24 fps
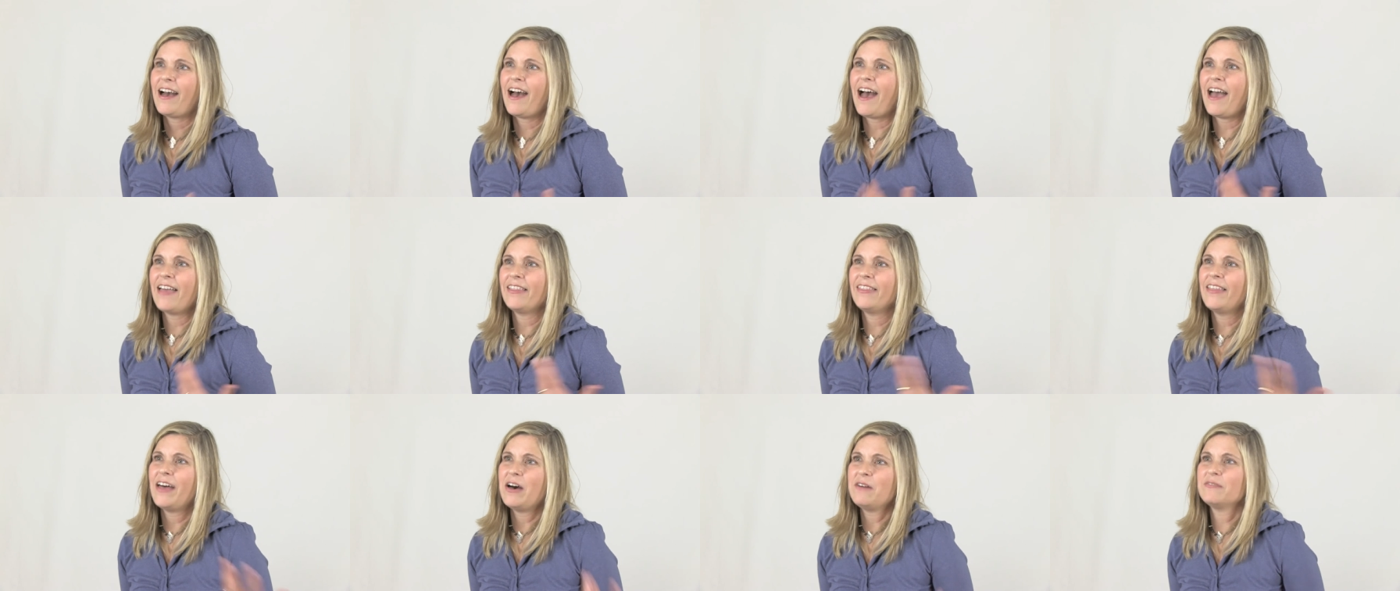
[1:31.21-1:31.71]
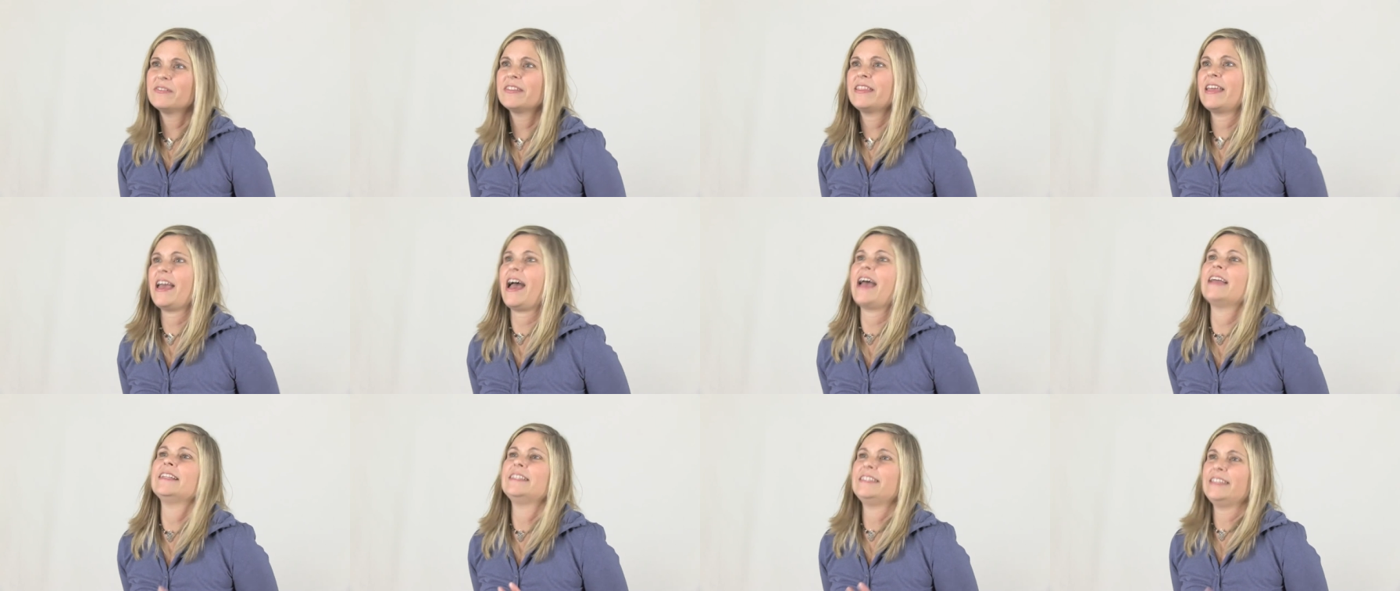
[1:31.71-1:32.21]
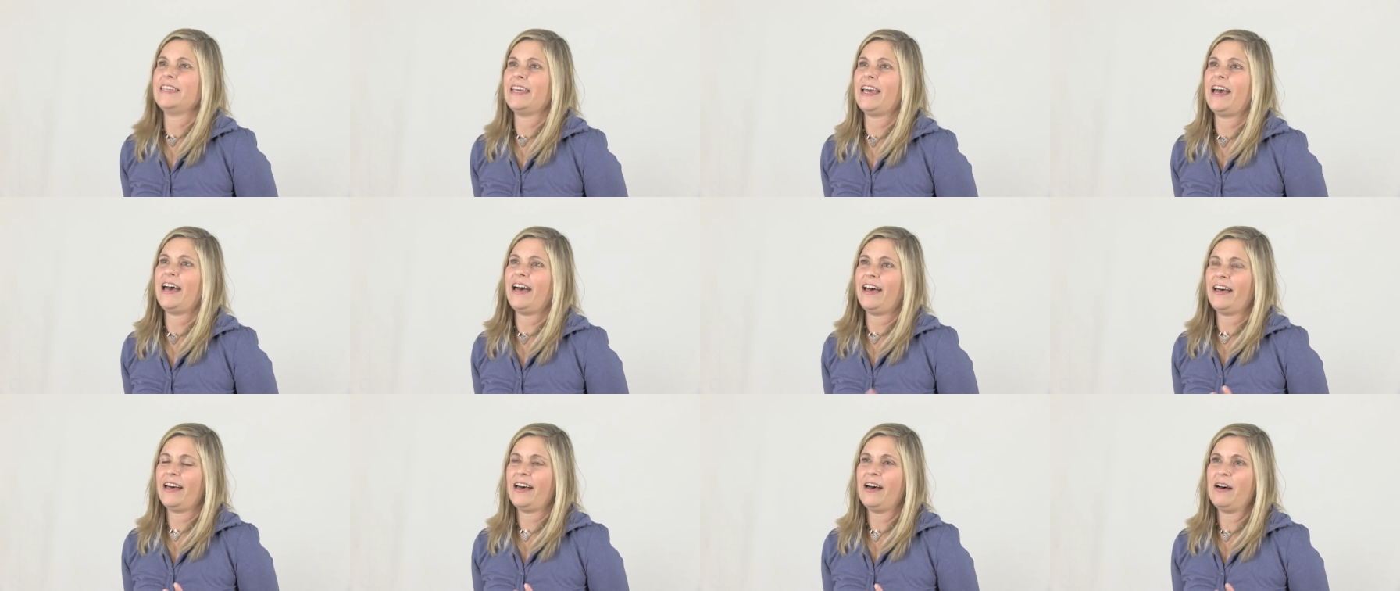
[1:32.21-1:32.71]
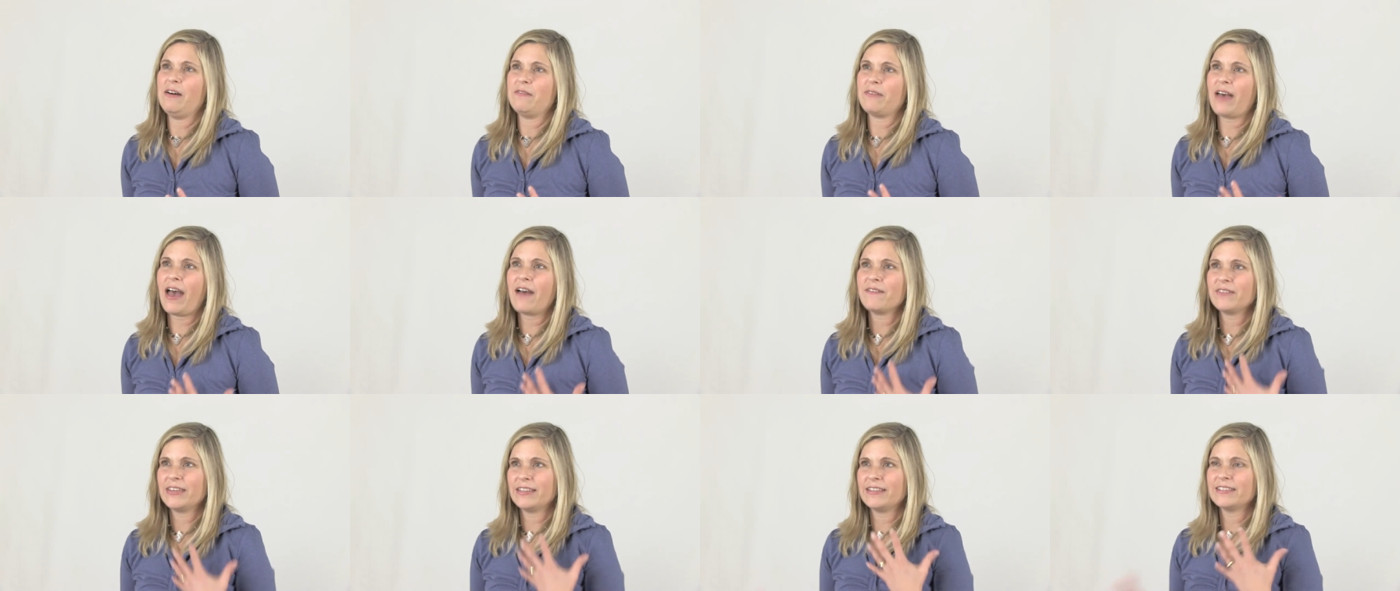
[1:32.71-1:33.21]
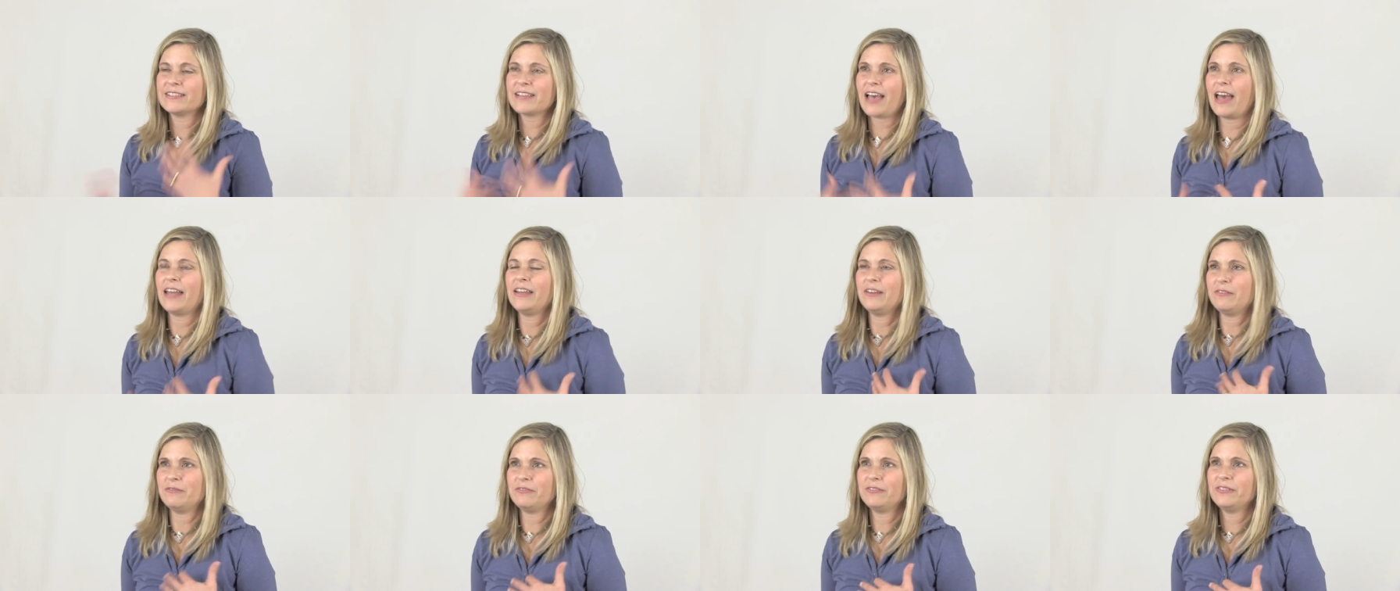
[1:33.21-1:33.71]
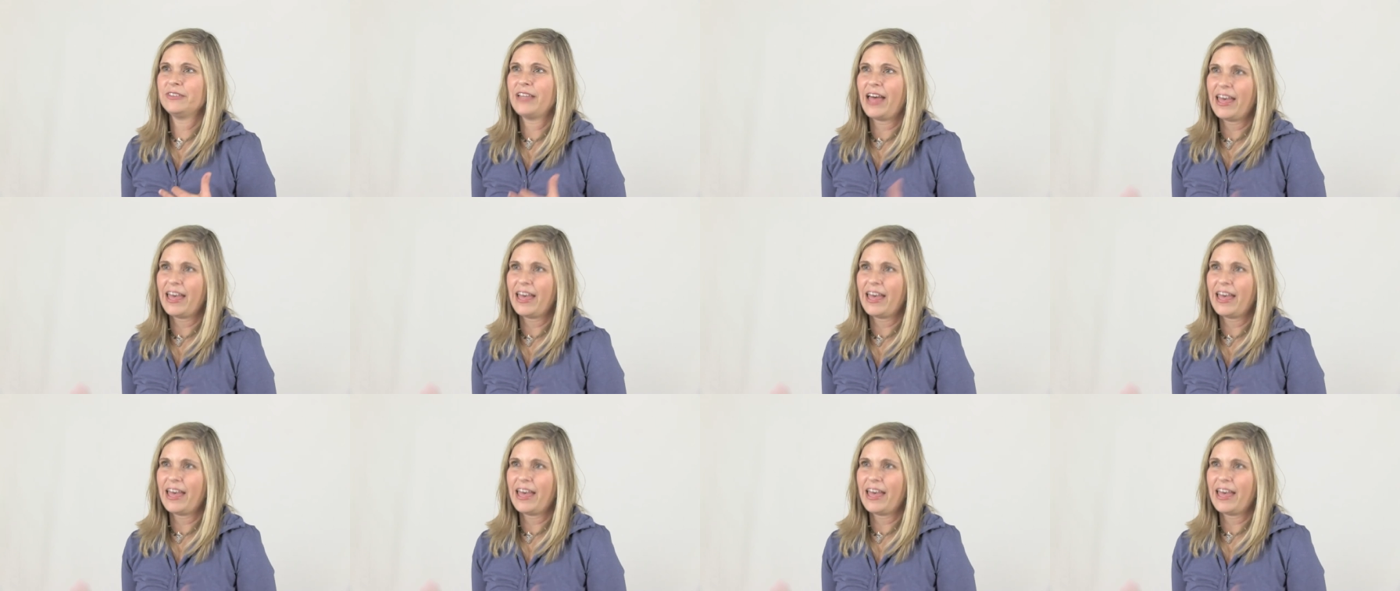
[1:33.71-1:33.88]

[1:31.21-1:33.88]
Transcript: I loved the idea of having this kind of